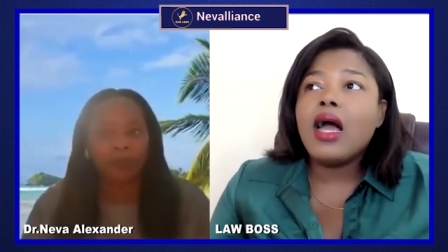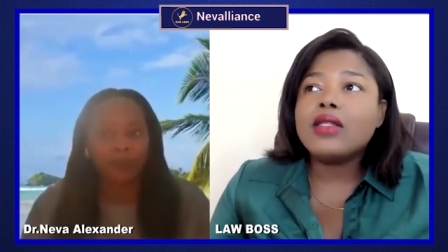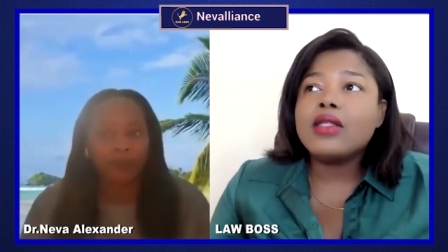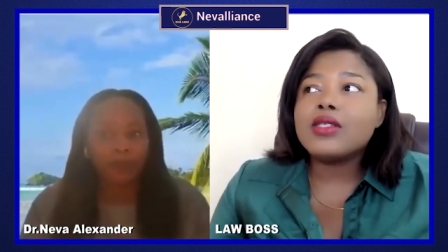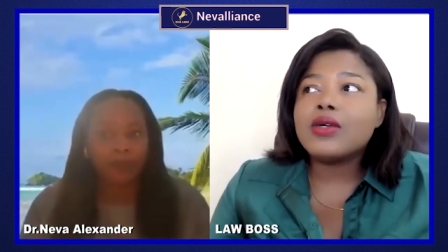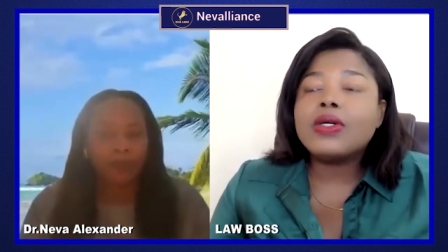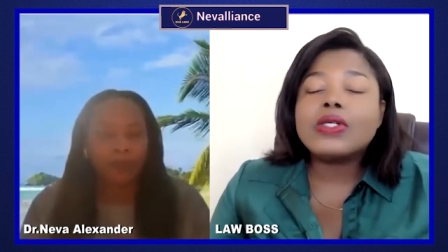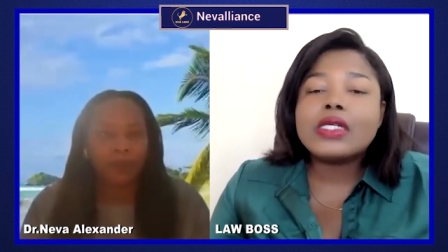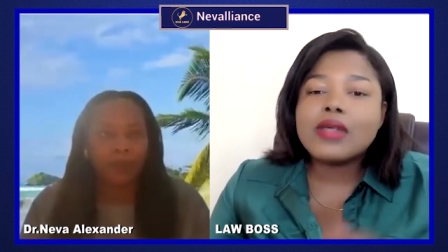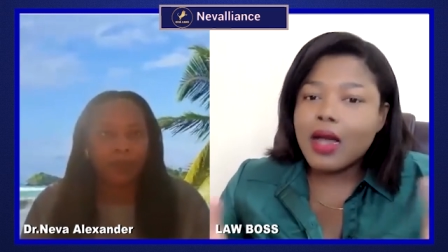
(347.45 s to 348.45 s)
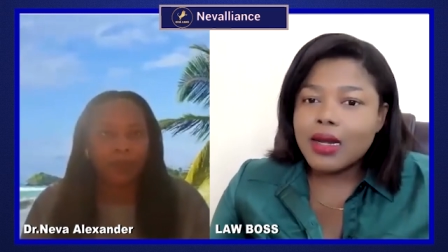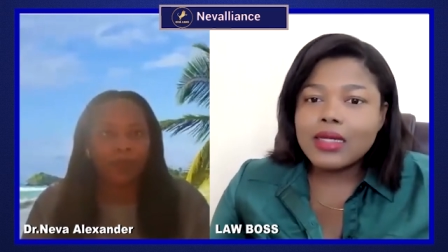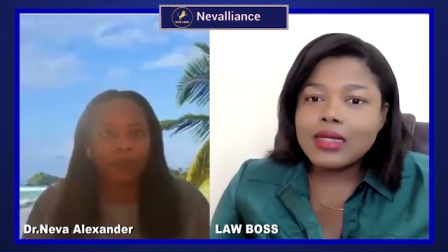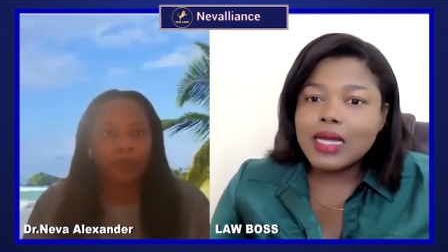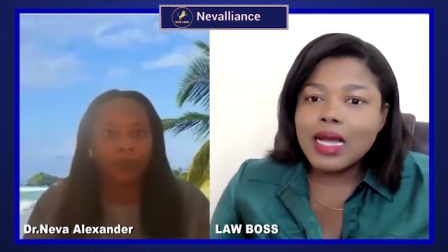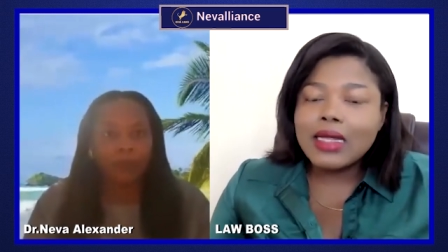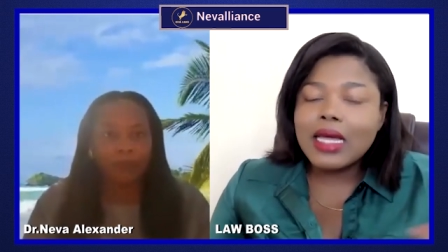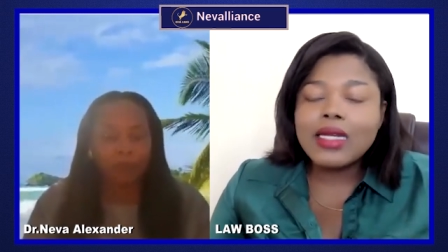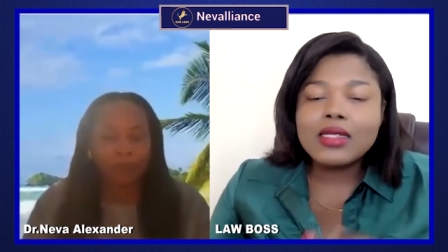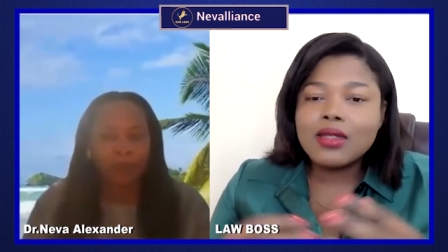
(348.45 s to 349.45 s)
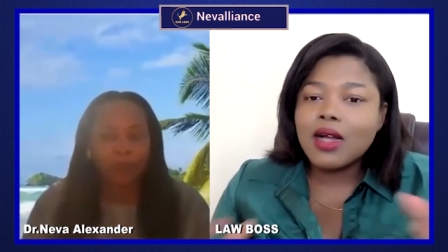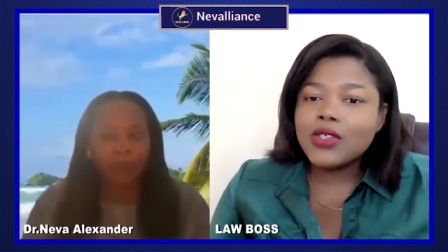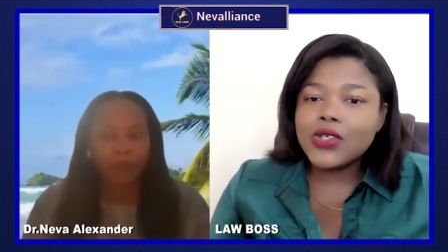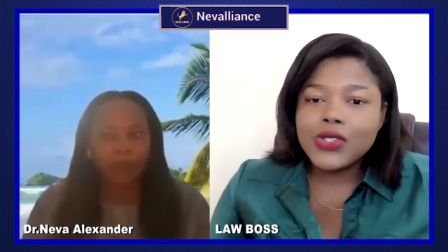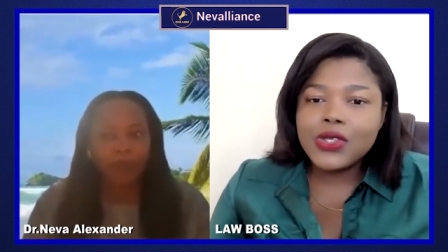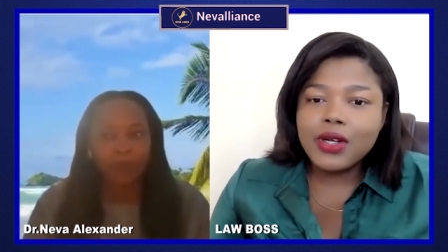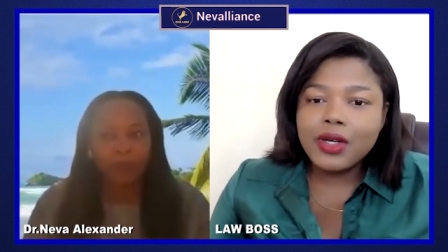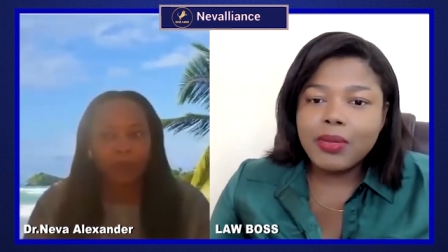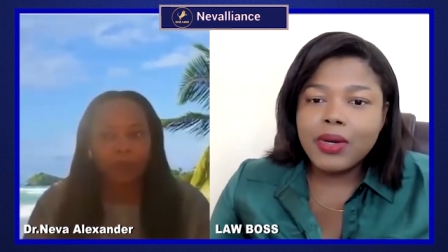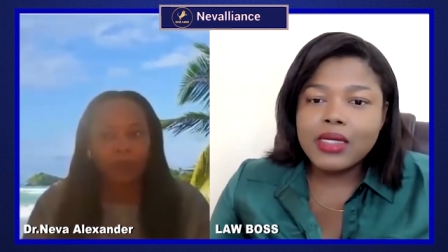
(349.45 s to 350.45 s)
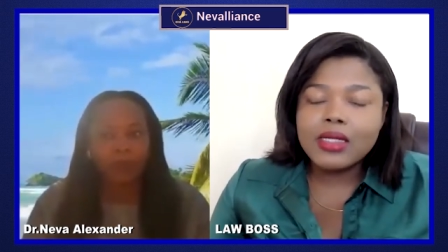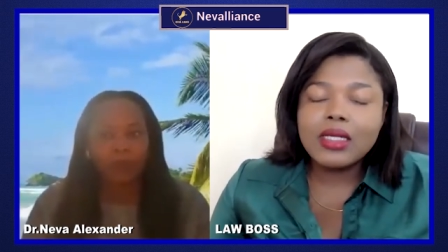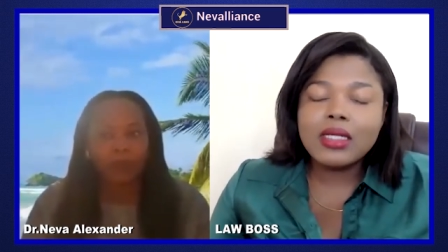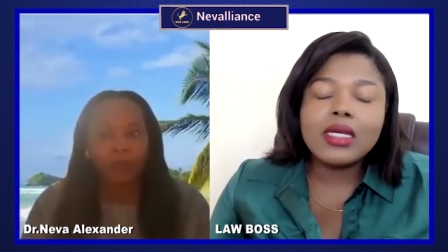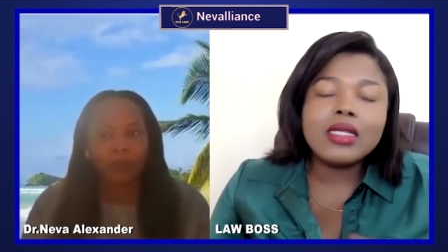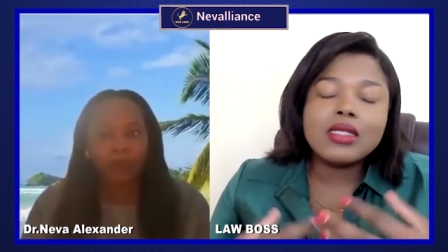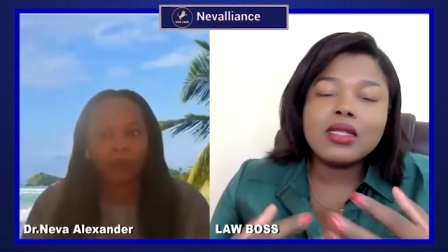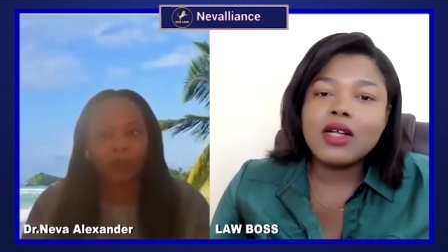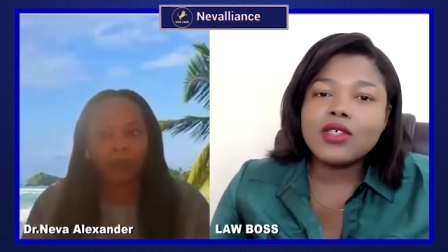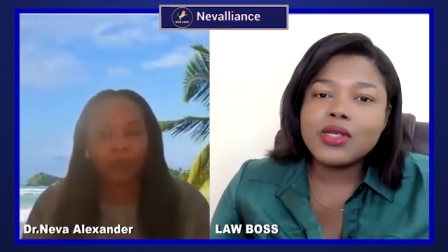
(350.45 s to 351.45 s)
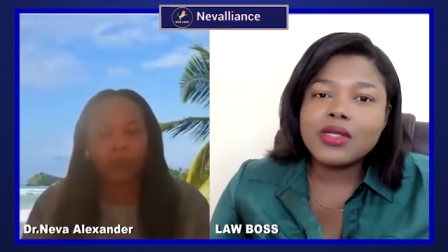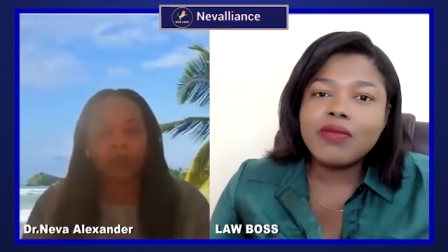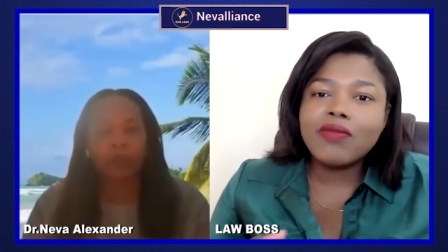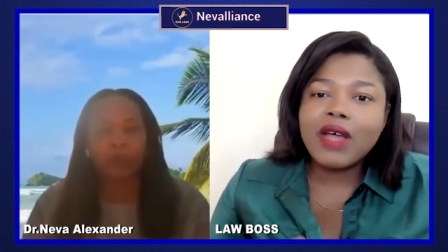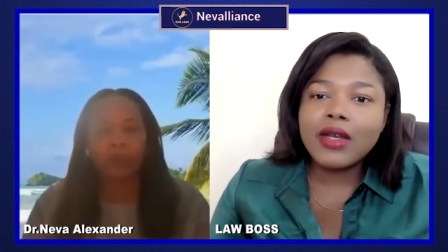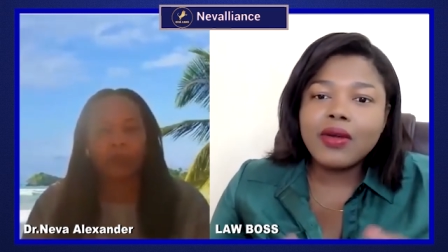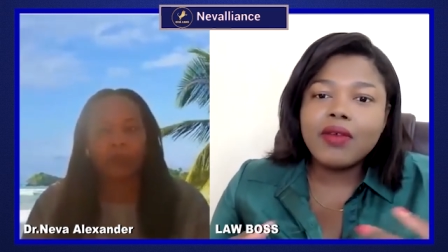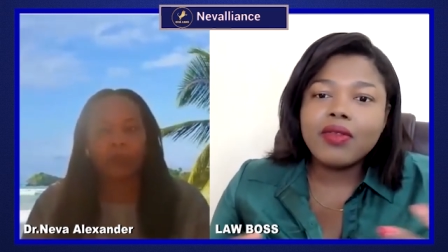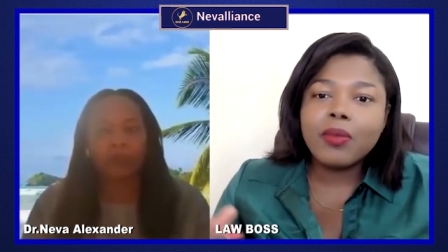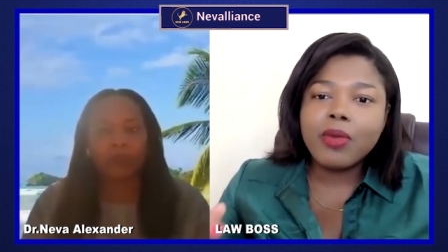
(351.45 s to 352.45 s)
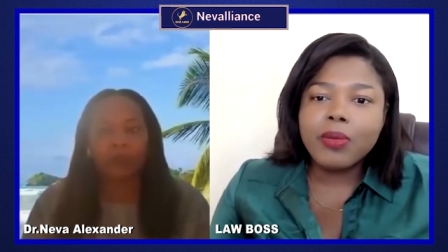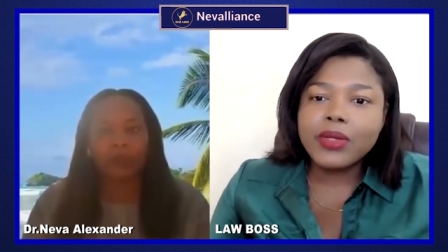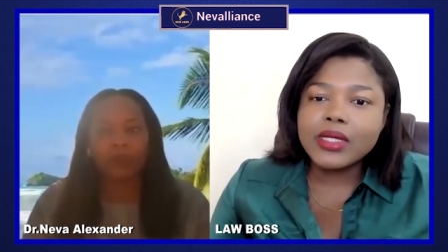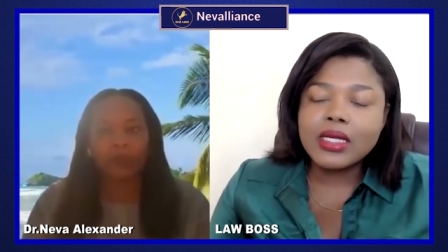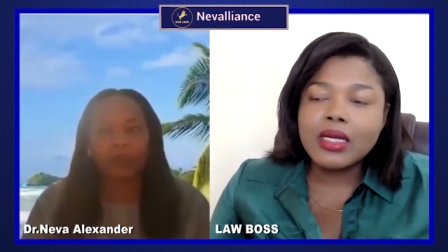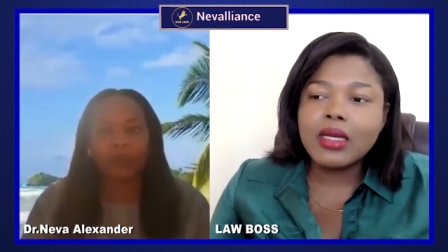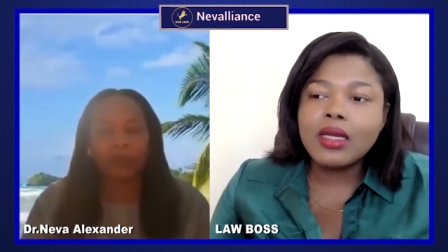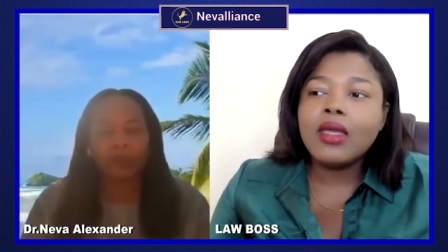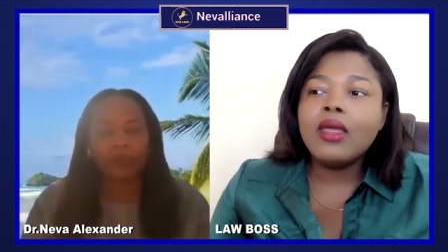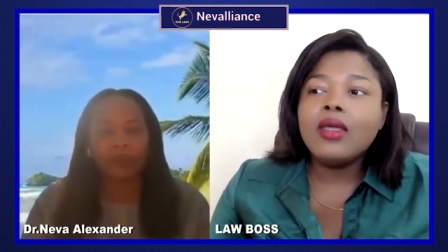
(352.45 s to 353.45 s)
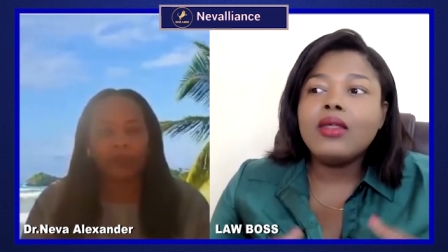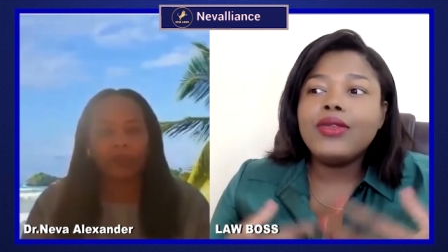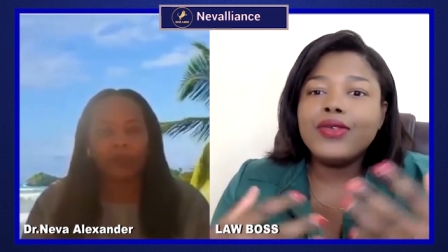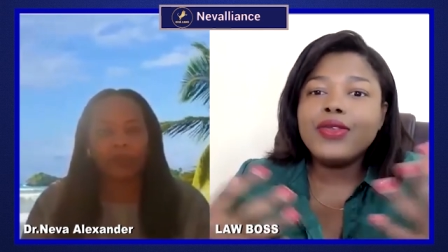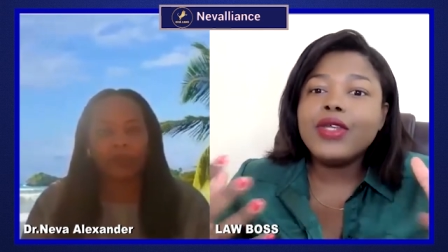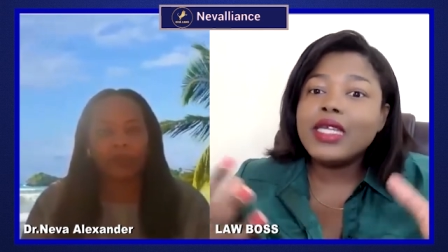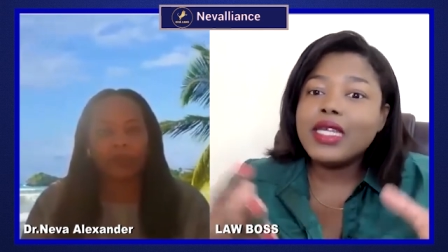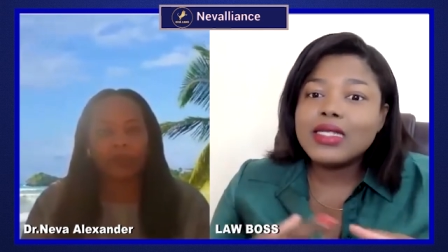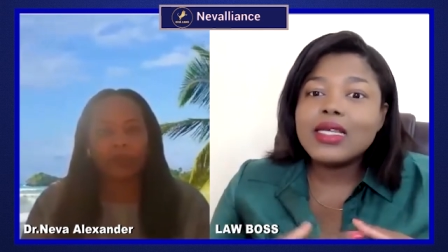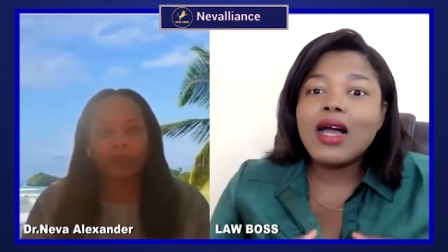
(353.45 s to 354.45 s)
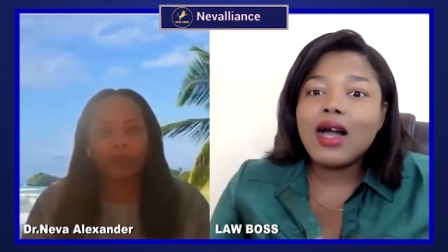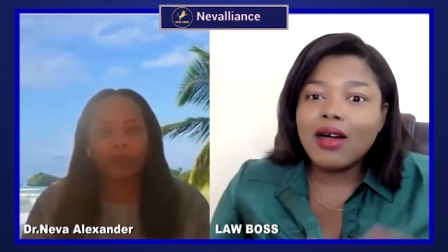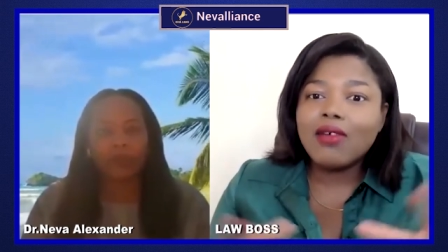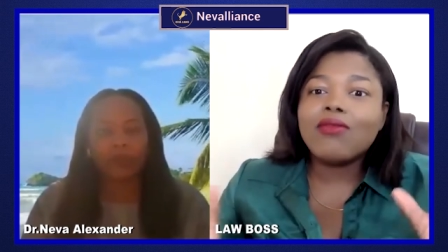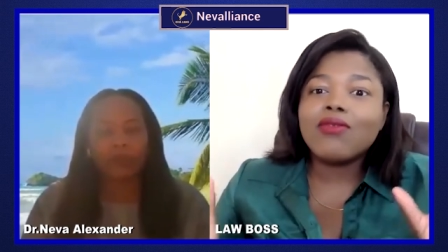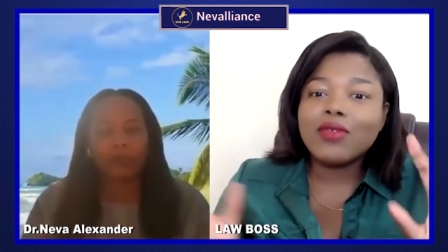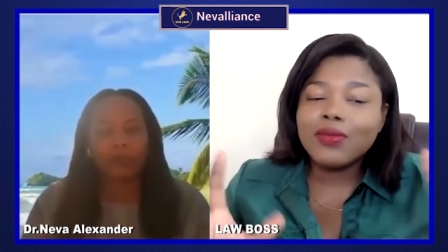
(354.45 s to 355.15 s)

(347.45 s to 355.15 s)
And so just understand that it's not just your deposit. It's not just the value of the property. You need to have